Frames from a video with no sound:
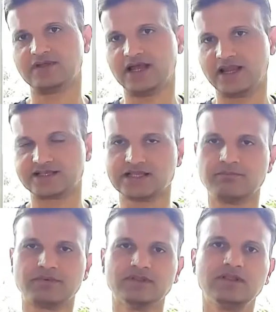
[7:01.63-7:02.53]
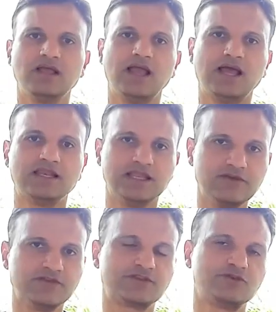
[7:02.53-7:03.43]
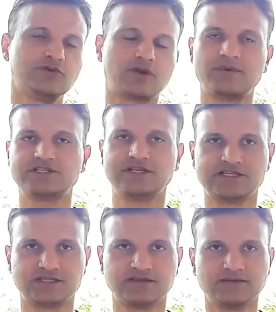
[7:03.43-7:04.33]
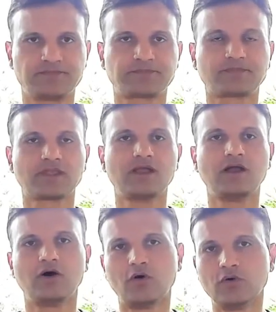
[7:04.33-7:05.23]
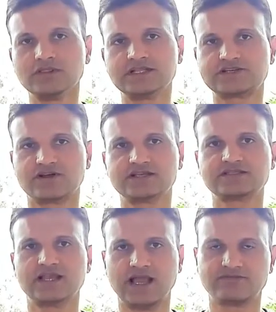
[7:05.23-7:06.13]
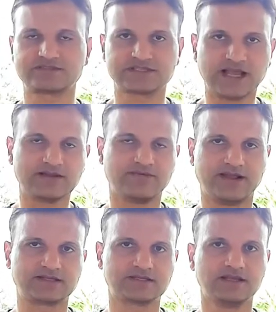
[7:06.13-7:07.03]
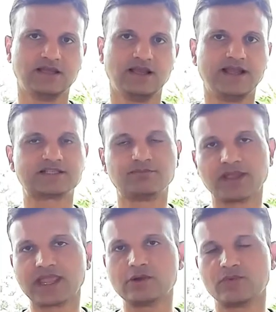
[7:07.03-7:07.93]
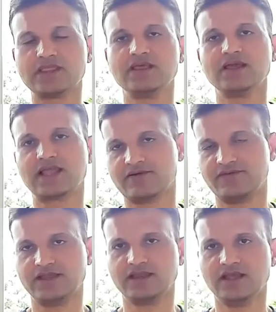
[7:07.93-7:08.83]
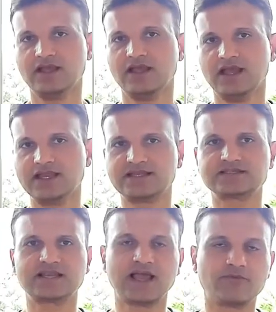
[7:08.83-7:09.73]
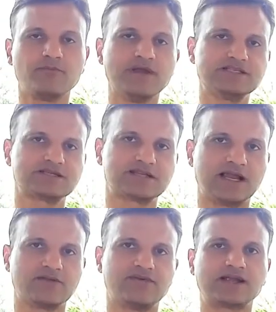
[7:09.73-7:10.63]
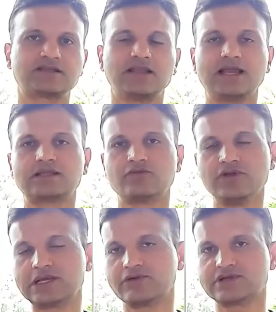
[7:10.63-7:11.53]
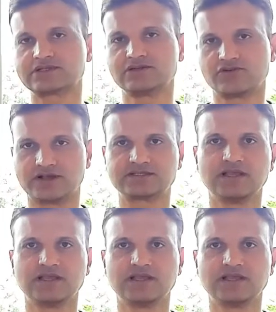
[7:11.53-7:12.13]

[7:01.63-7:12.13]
an example and leave it to your imagination. All the drugs have side effects. Let's begin with caffeine. It doesn't have major side effects like recreational drugs,